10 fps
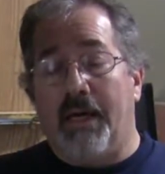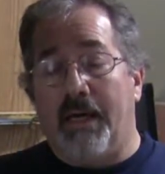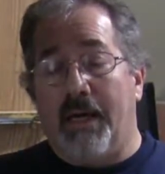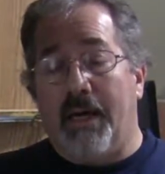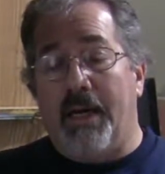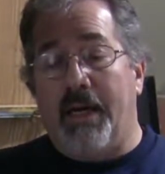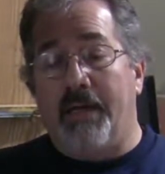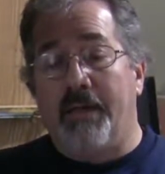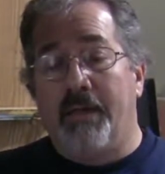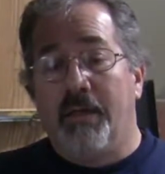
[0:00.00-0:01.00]
on
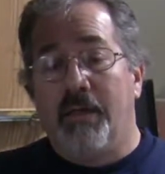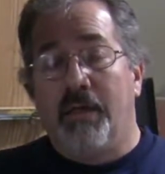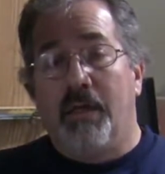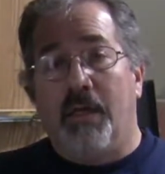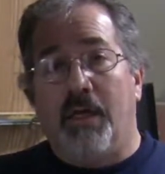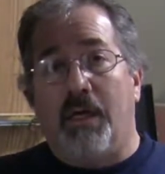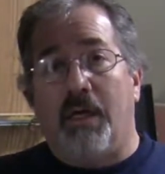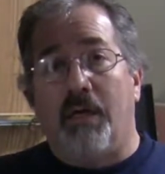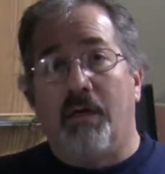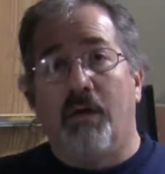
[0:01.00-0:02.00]

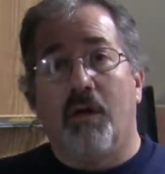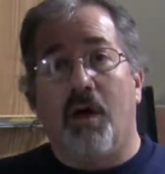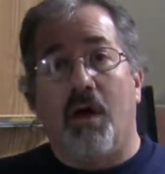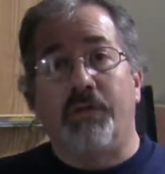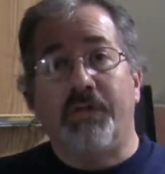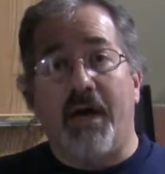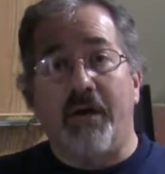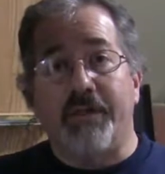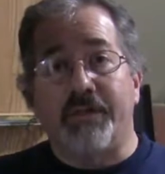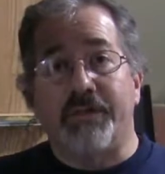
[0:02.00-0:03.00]
call to
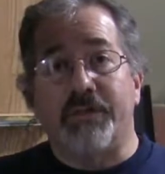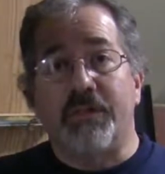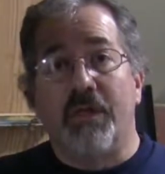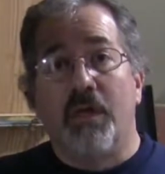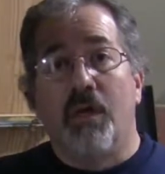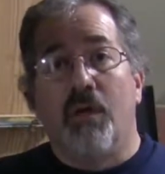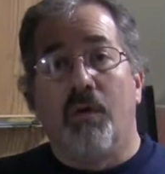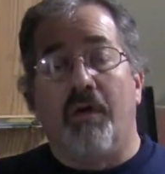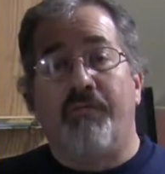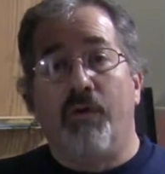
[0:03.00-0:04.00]
artists.
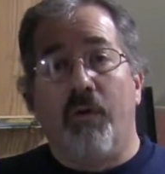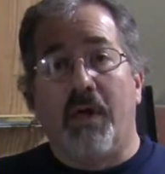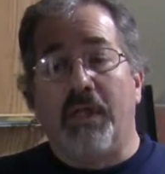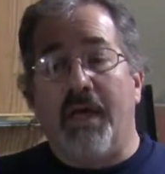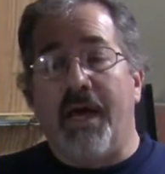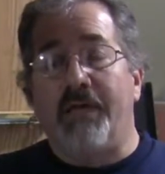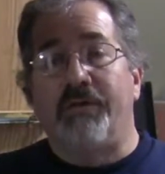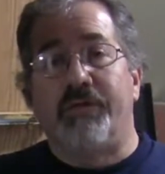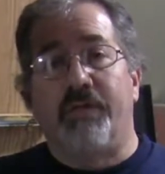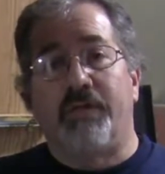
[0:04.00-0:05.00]
If you go online, you'll
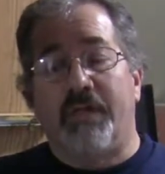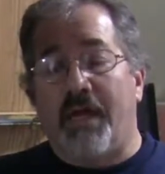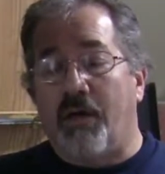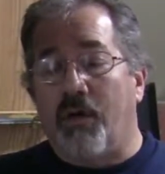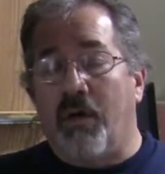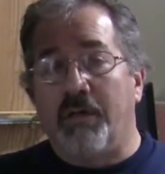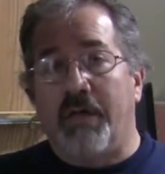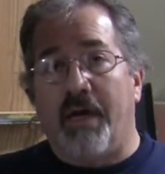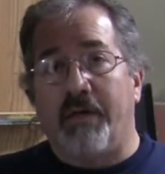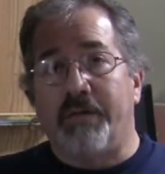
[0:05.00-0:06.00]
see there's a lot of call to
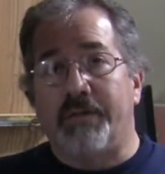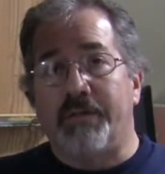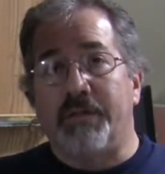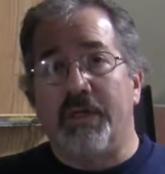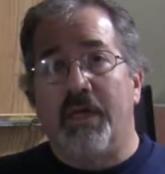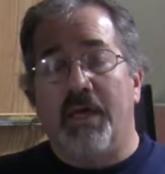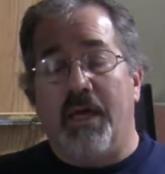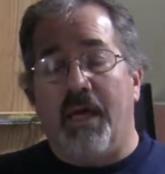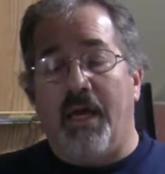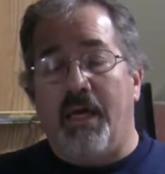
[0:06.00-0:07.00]
artists,
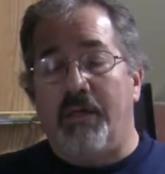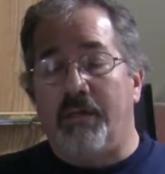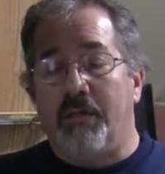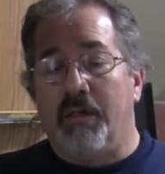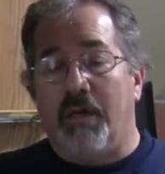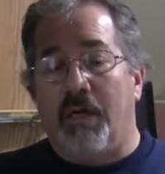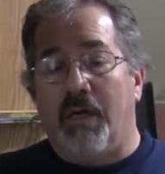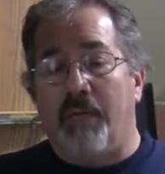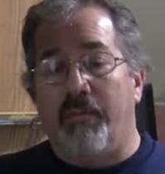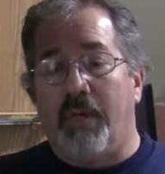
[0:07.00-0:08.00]
and
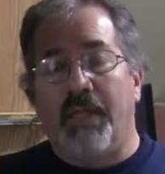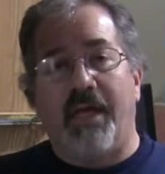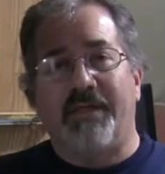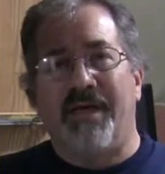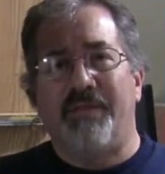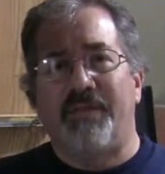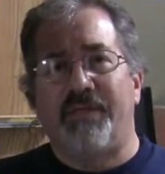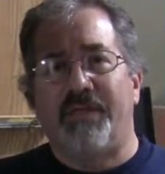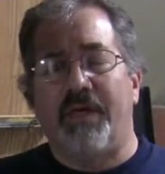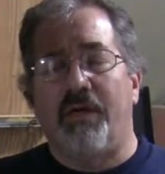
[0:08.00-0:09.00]
a lot of times they'll
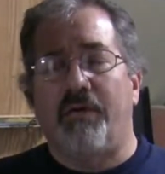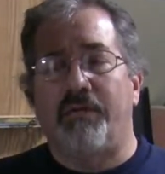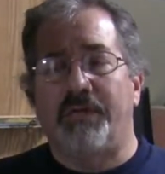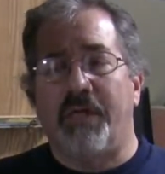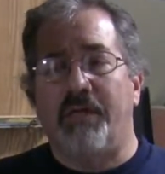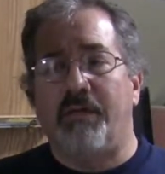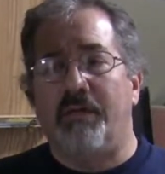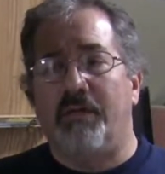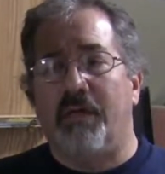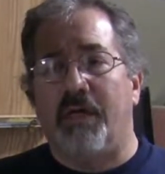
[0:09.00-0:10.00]
say, oh, send
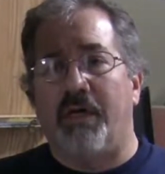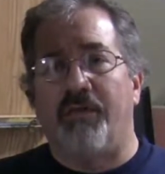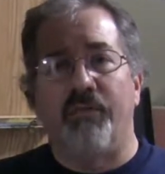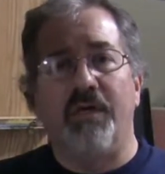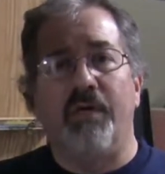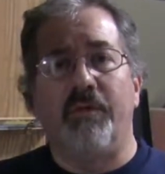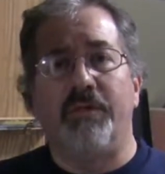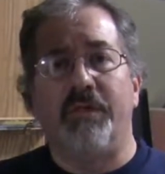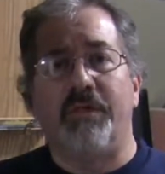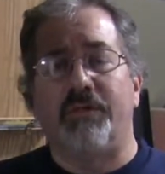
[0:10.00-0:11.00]
3
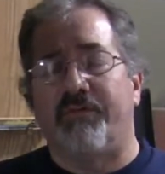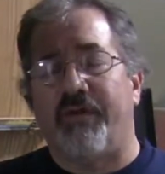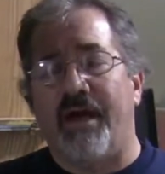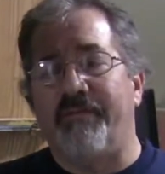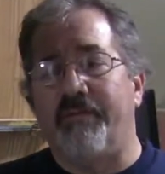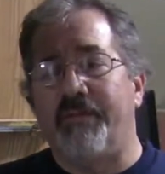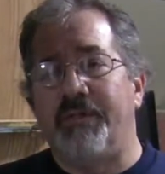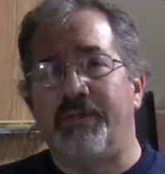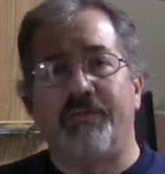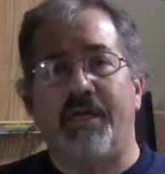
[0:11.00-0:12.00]
images or 5
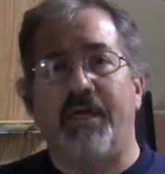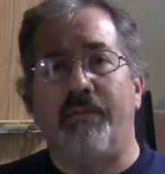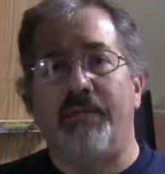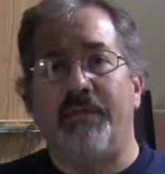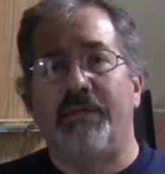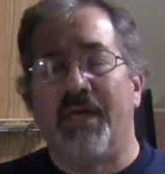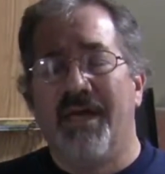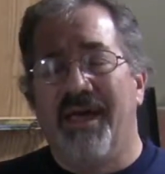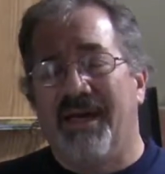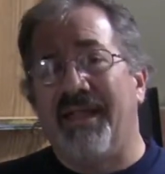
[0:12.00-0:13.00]
images or 10 images,
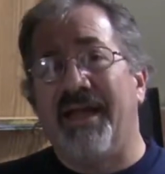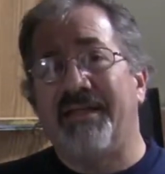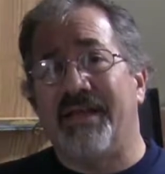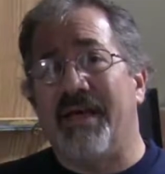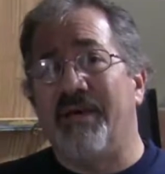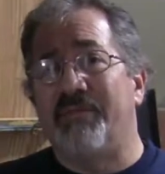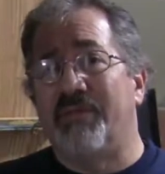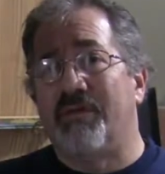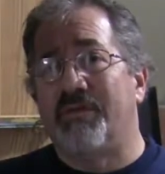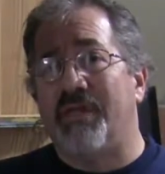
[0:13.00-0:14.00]
and a lot of times
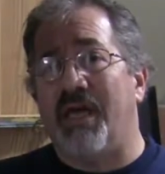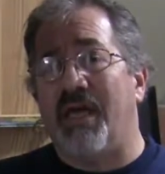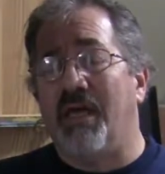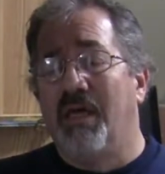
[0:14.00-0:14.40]
they'll say